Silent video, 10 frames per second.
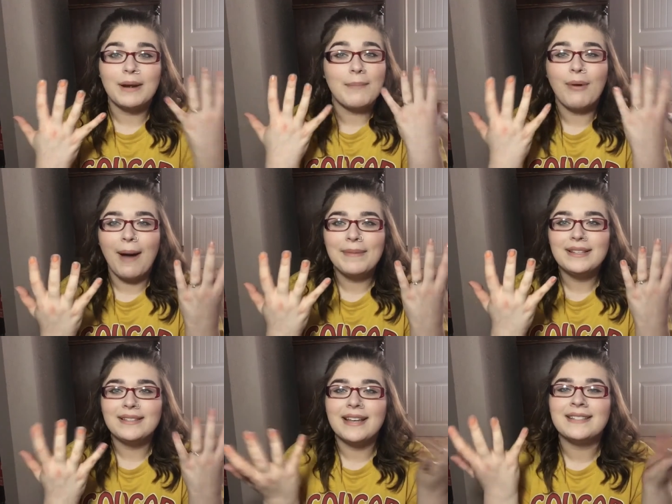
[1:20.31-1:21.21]
but I
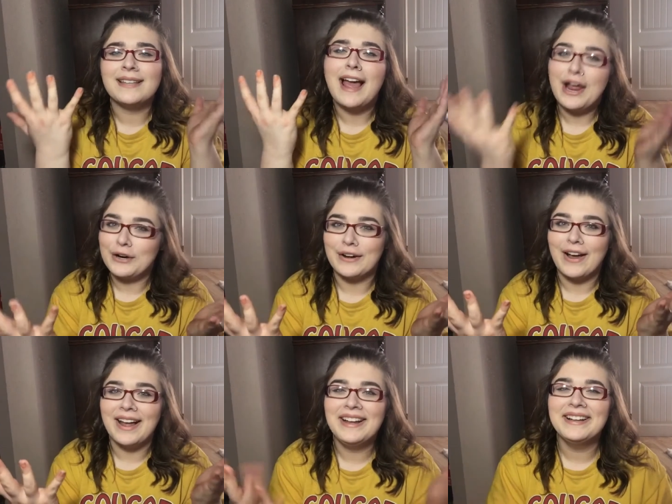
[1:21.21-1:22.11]
promise it's hair
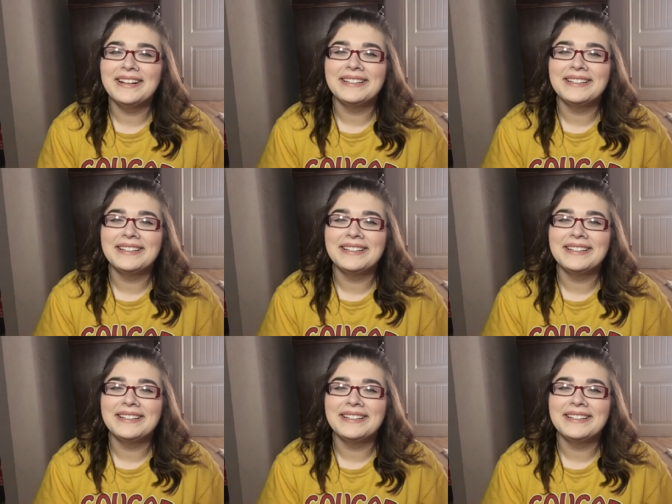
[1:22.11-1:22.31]
dye.